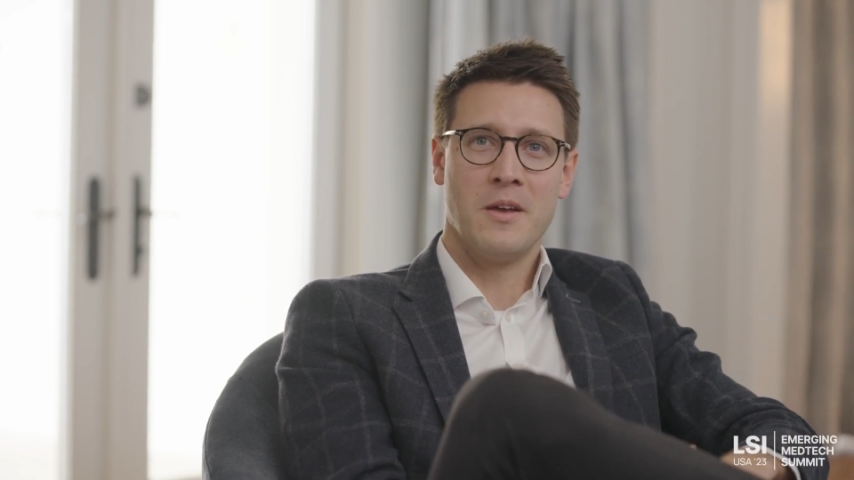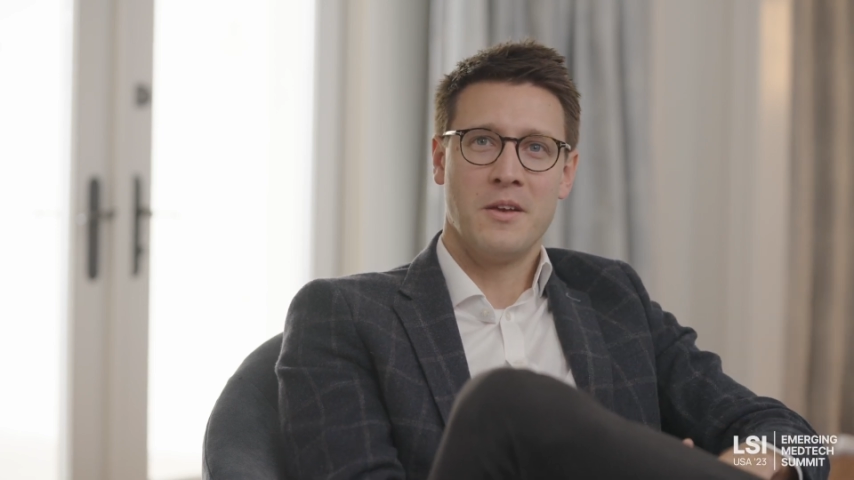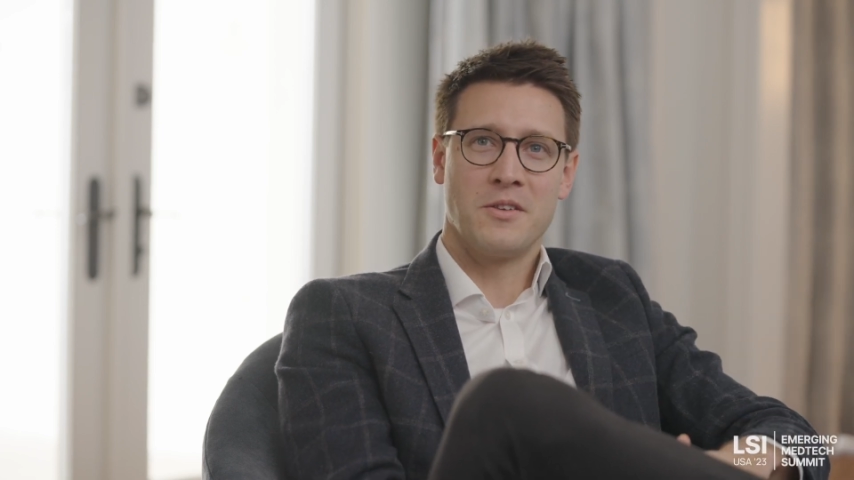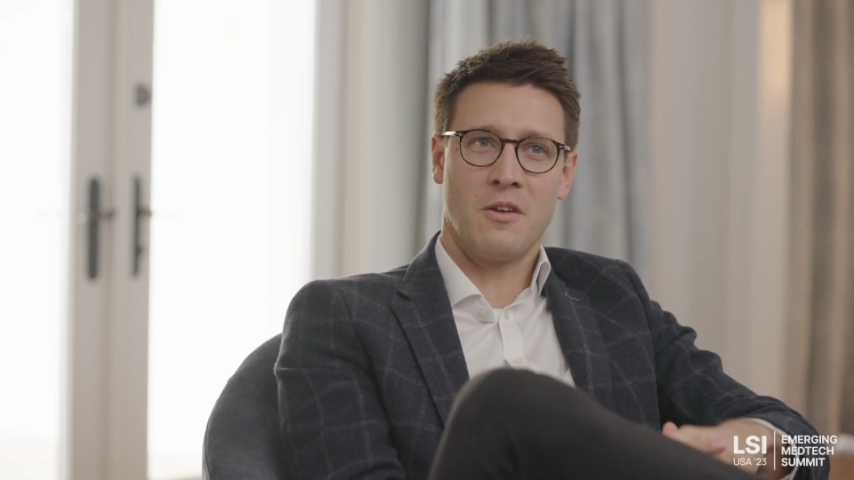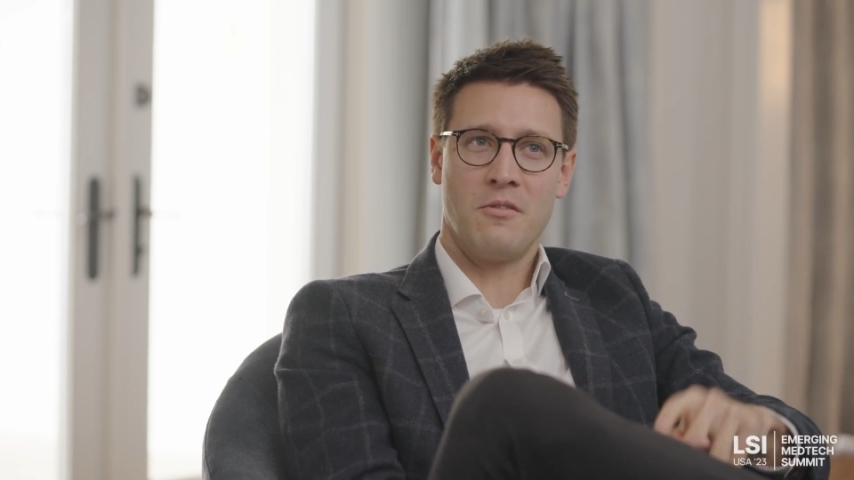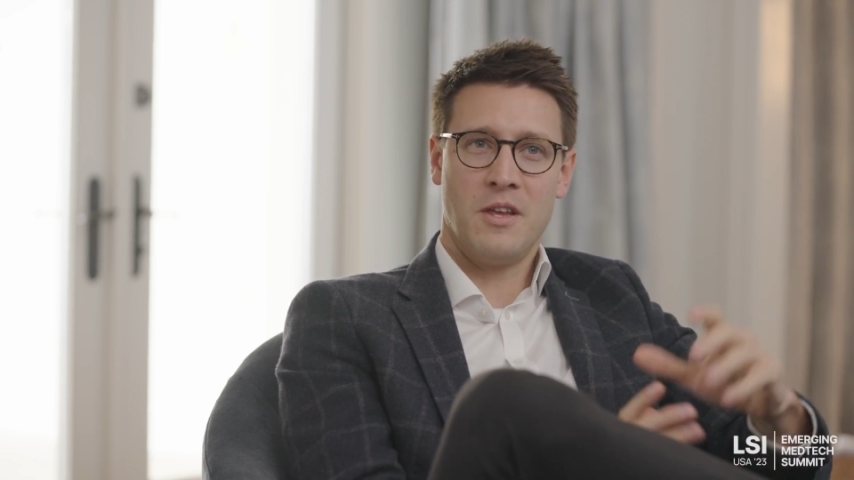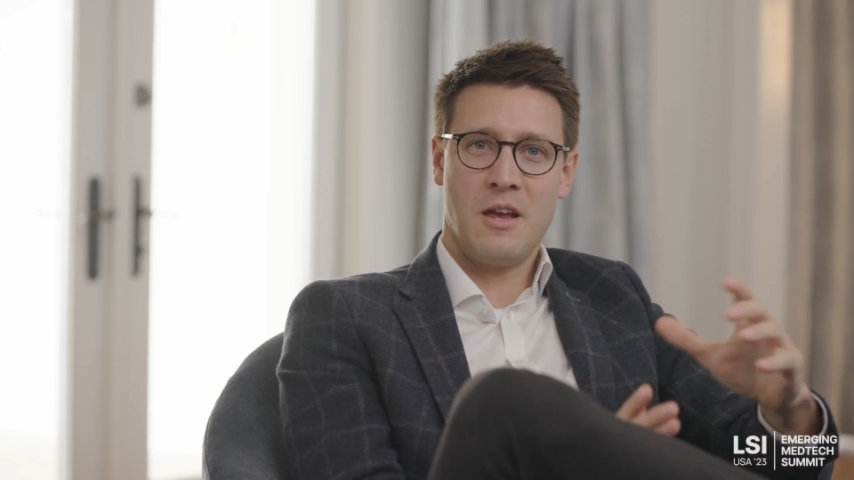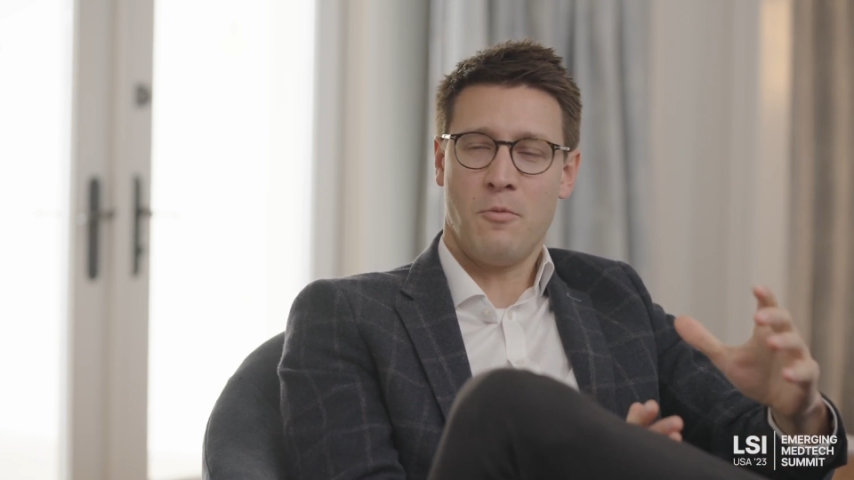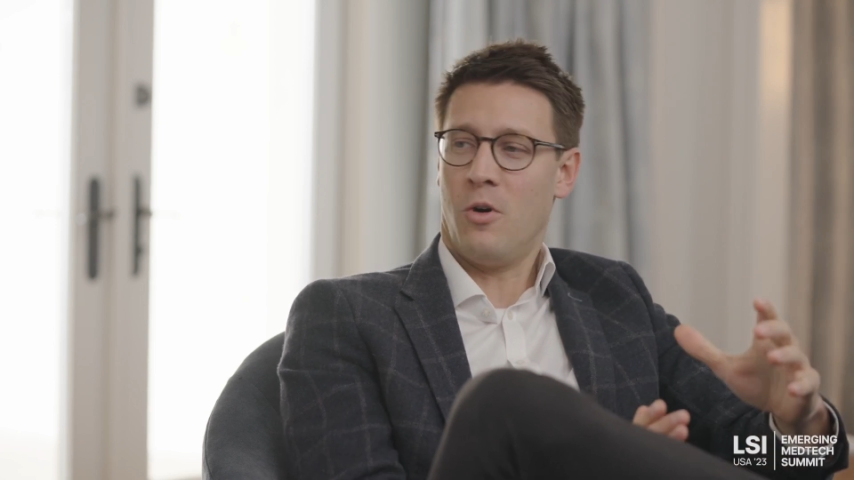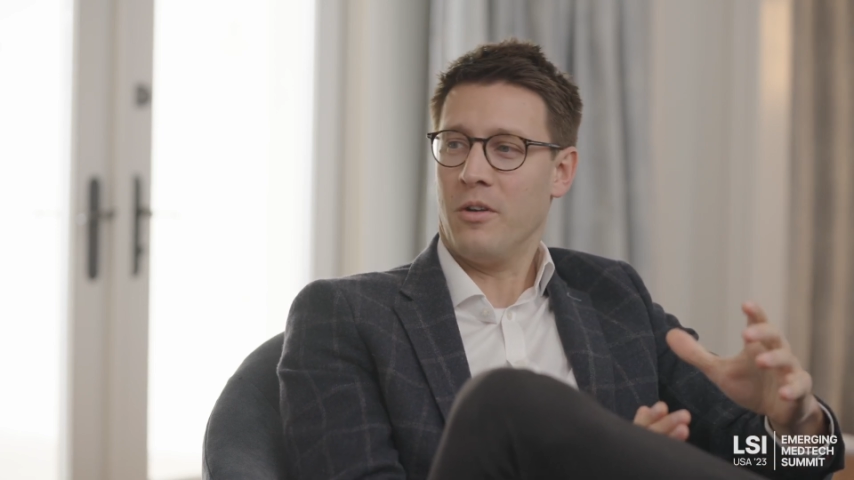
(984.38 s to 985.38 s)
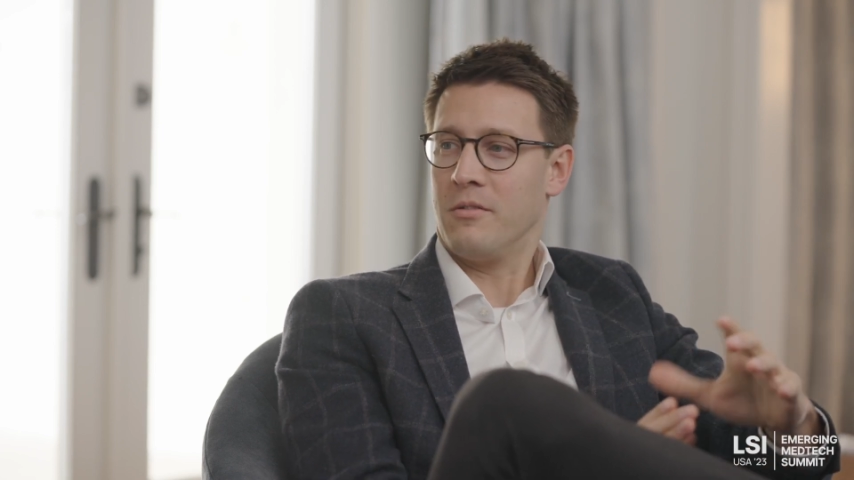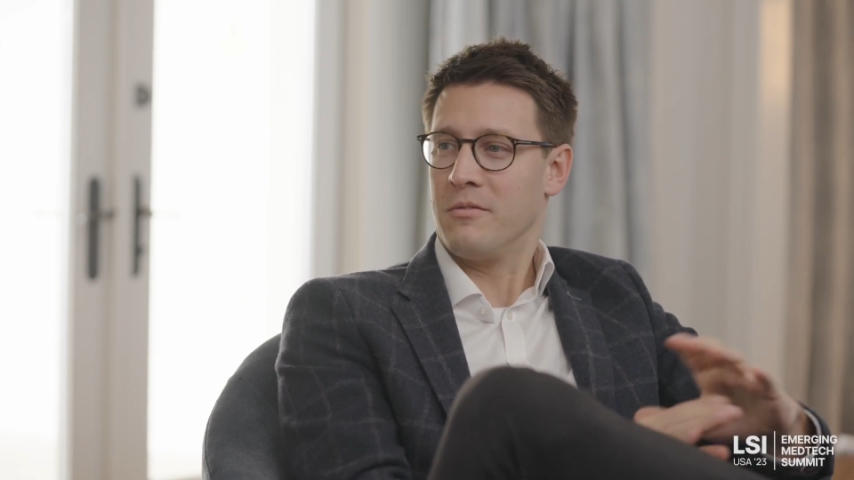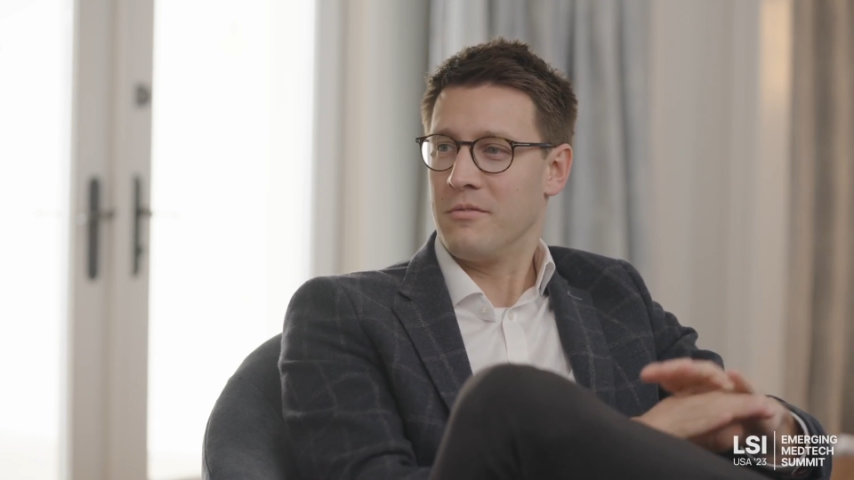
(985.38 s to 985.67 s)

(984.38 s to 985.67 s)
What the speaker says: So year one,